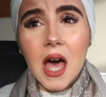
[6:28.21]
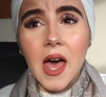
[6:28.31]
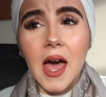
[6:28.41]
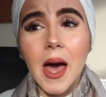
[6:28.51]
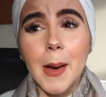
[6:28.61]

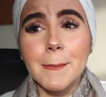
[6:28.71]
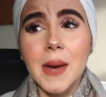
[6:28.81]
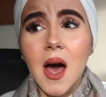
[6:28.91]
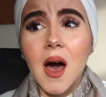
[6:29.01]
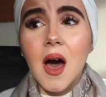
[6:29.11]

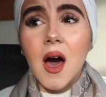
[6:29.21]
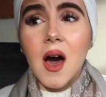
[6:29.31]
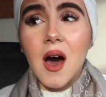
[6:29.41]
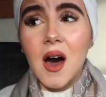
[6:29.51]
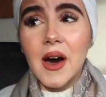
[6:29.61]

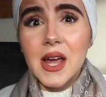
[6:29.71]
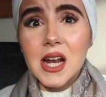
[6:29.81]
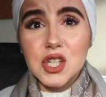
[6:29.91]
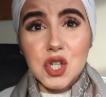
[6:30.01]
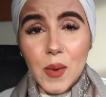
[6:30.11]
I
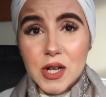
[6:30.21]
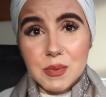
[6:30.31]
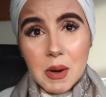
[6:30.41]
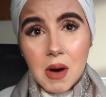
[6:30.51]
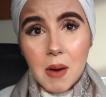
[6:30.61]
literally went
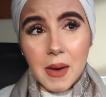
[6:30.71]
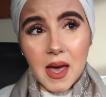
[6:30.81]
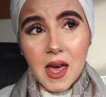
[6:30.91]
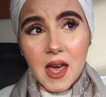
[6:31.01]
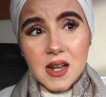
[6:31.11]
to my mom,
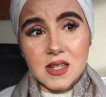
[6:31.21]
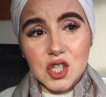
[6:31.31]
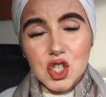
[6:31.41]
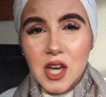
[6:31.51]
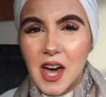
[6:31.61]
and
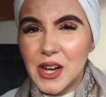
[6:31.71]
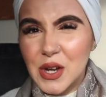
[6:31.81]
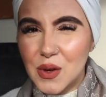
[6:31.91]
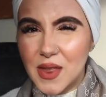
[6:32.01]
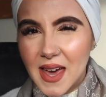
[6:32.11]
she kind of
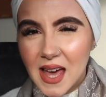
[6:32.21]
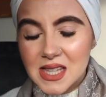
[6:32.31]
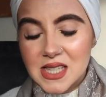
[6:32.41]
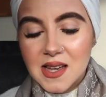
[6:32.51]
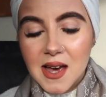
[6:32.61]
knew that I had
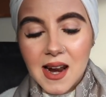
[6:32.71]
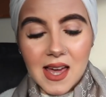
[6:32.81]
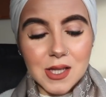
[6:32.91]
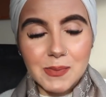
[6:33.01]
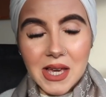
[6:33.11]
like
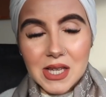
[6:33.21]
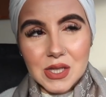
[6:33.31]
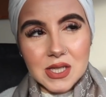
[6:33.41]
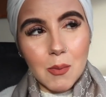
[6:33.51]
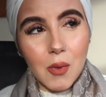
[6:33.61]
I was speaking
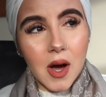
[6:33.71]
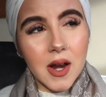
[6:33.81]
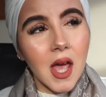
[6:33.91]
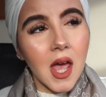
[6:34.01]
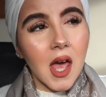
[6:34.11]
to someone,